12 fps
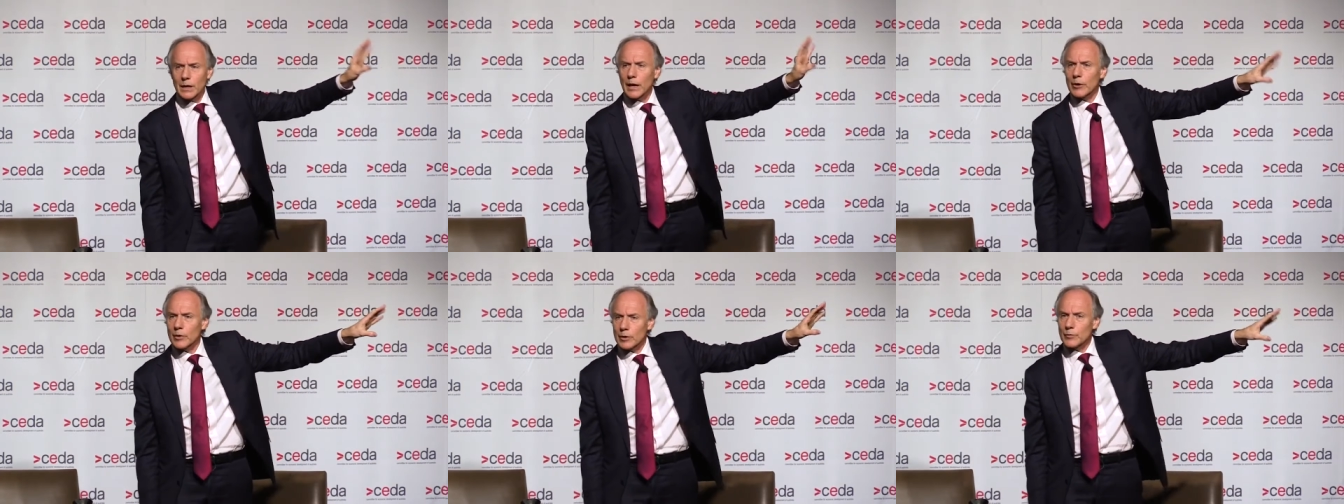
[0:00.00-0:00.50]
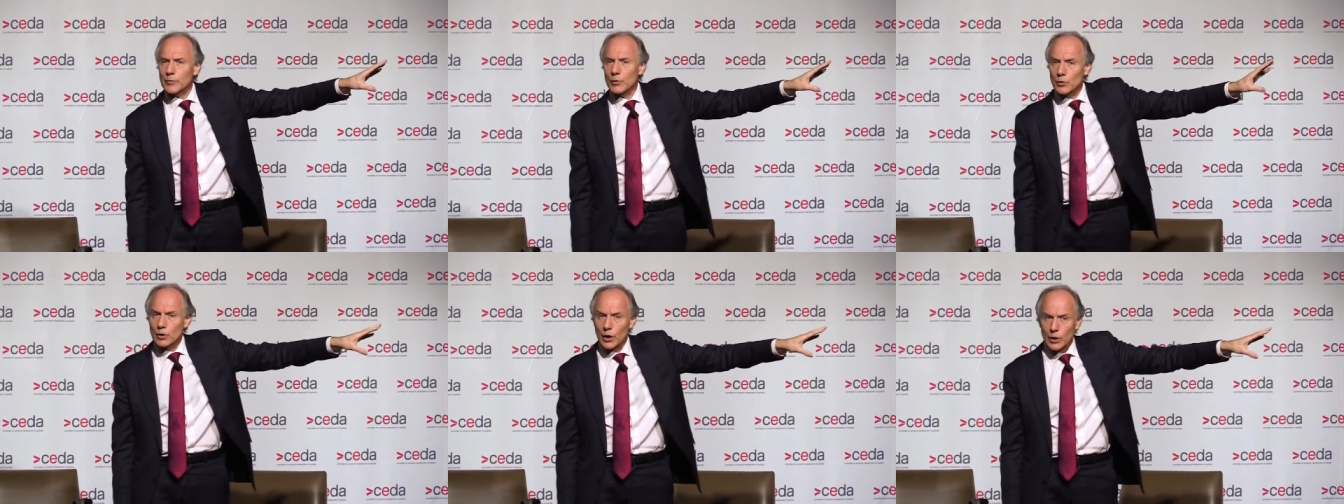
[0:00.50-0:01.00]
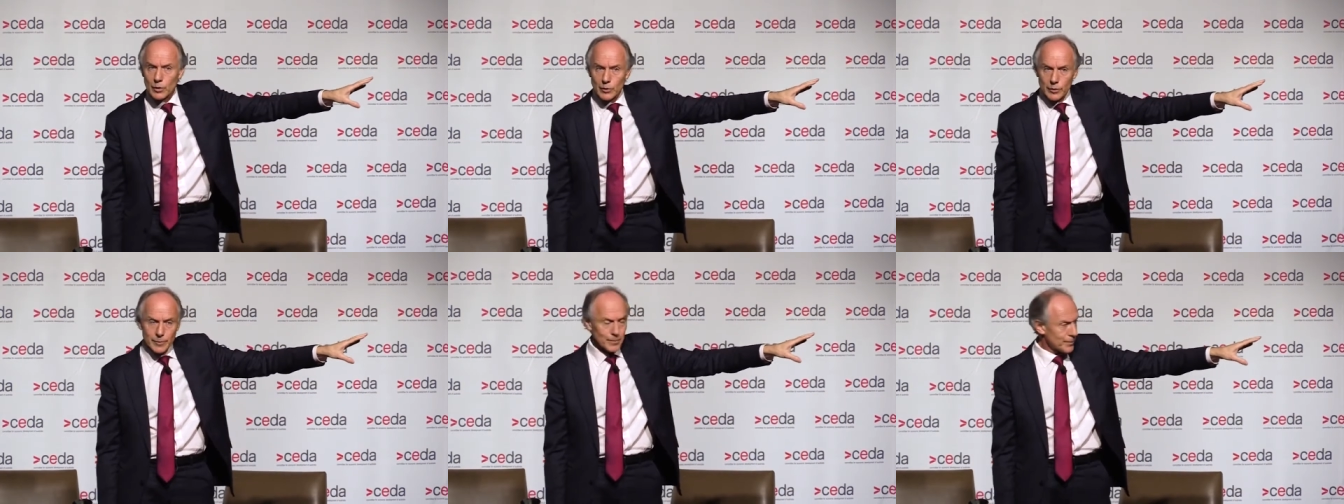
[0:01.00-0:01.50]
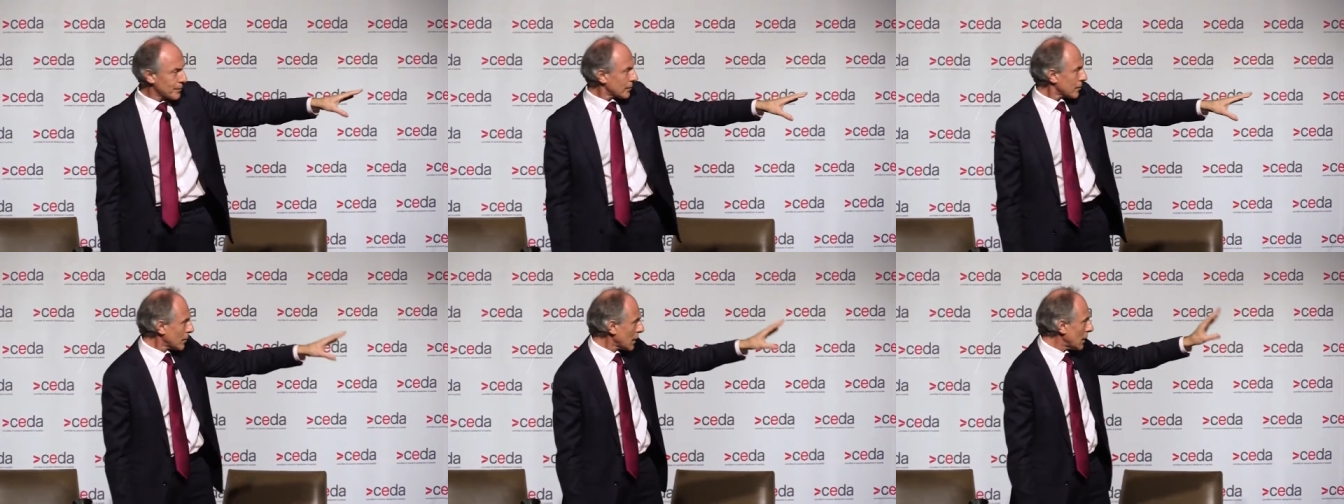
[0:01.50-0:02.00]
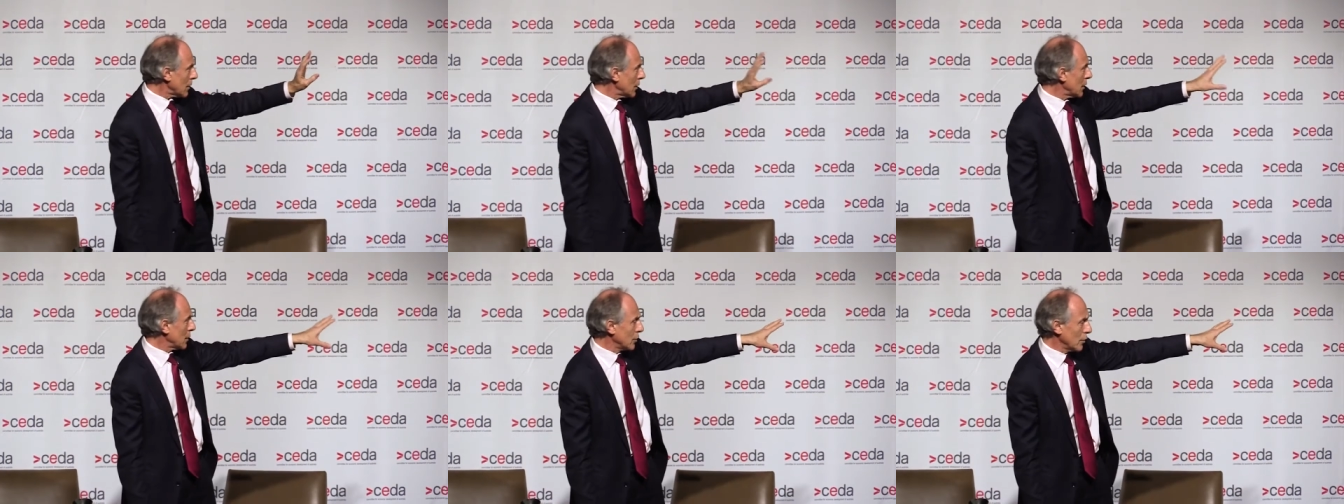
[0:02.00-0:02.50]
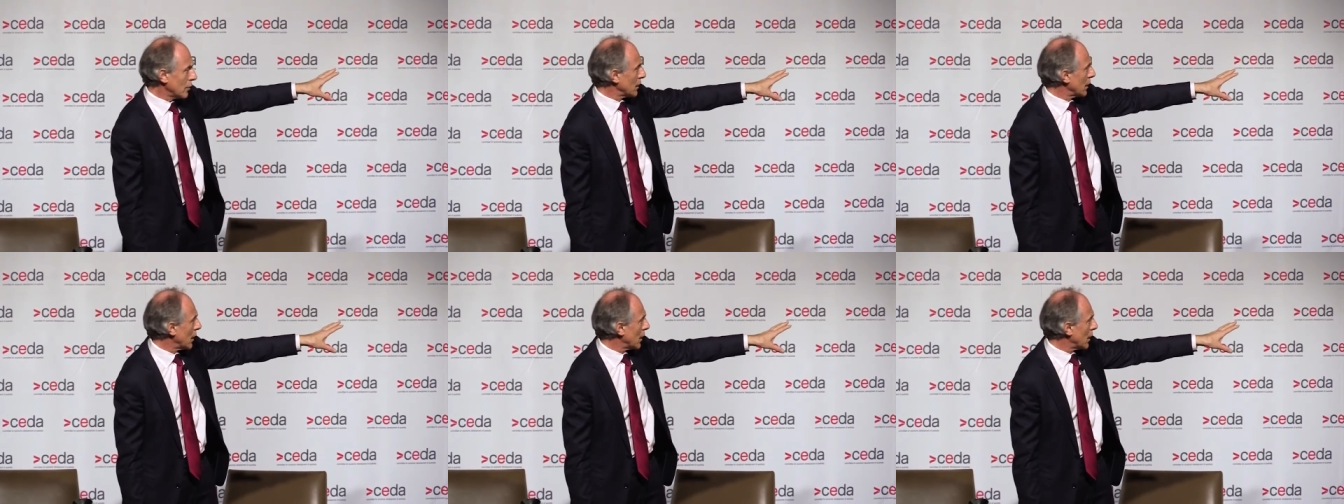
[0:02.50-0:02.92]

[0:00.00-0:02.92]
carrying a full load using